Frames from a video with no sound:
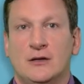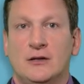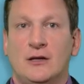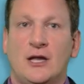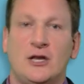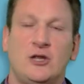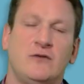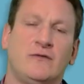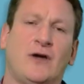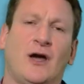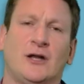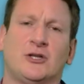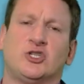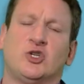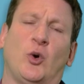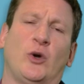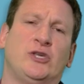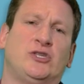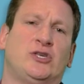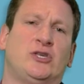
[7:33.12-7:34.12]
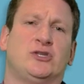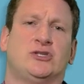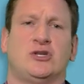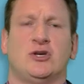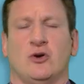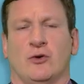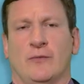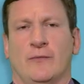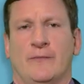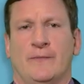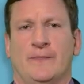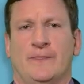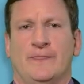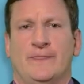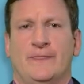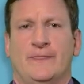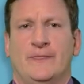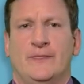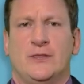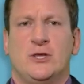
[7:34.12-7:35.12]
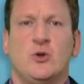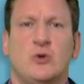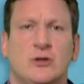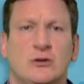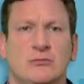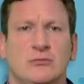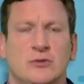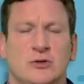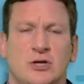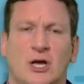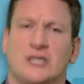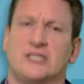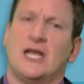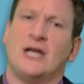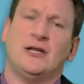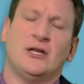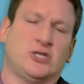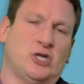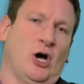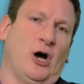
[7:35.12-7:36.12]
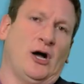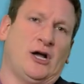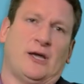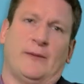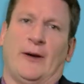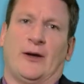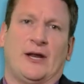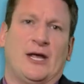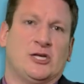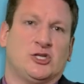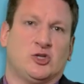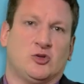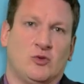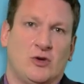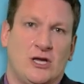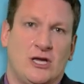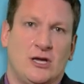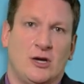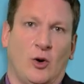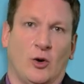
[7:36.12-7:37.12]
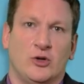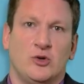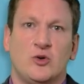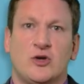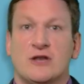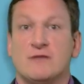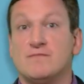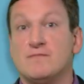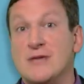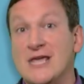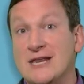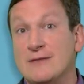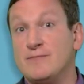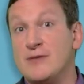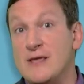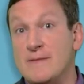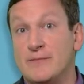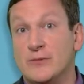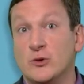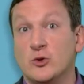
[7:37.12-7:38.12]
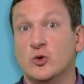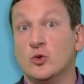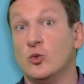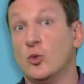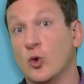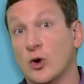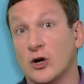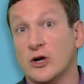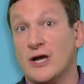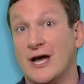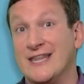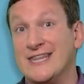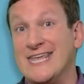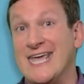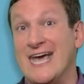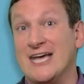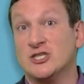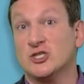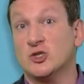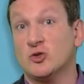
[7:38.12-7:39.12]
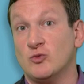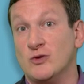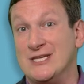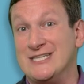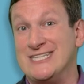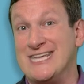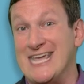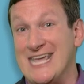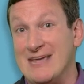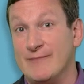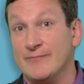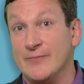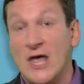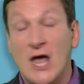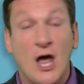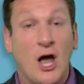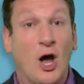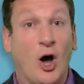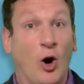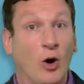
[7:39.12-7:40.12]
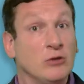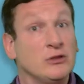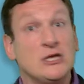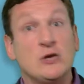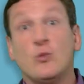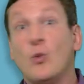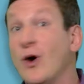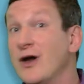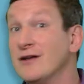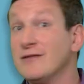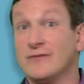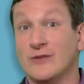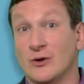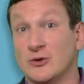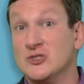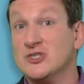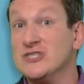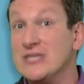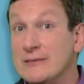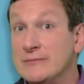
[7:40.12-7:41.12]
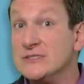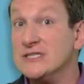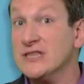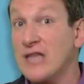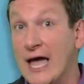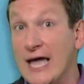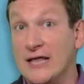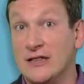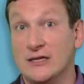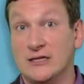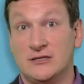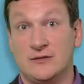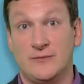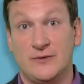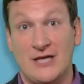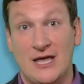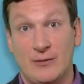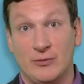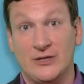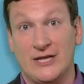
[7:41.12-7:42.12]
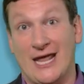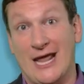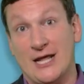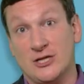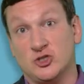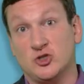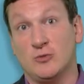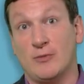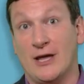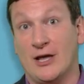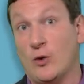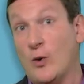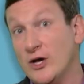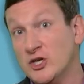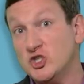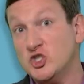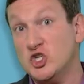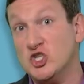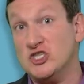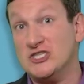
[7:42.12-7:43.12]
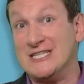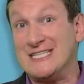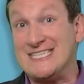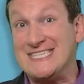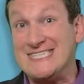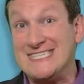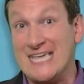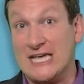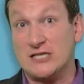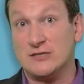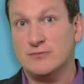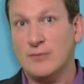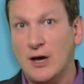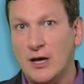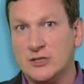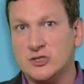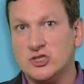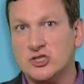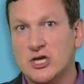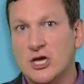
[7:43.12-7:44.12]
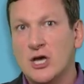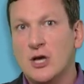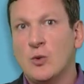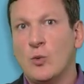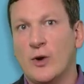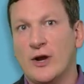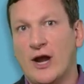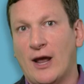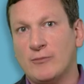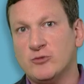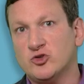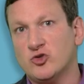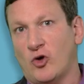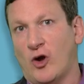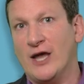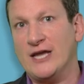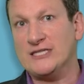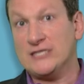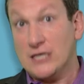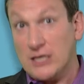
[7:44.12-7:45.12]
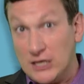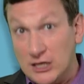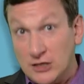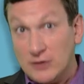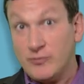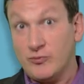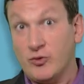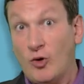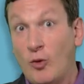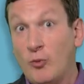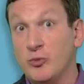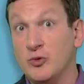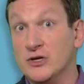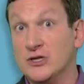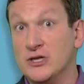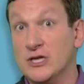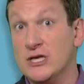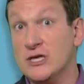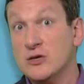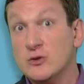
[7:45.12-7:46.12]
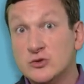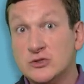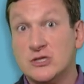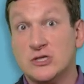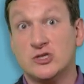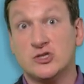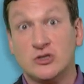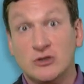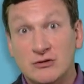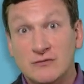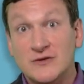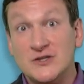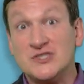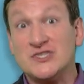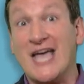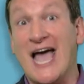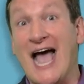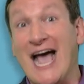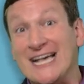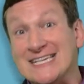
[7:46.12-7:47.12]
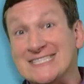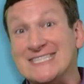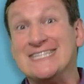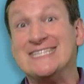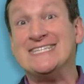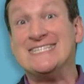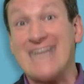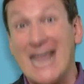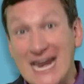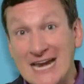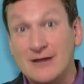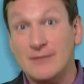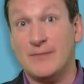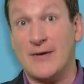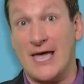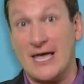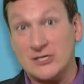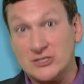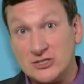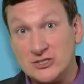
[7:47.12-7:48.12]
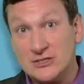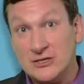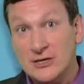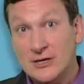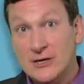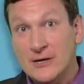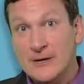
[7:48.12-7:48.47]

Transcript: And you've got choices too. You can attend a talk about S3, or you can meet people who work on the S3 team. Only one of those seems likely to be able to answer my questions in 6 months when I'm trying to inappropriately use the service as a database.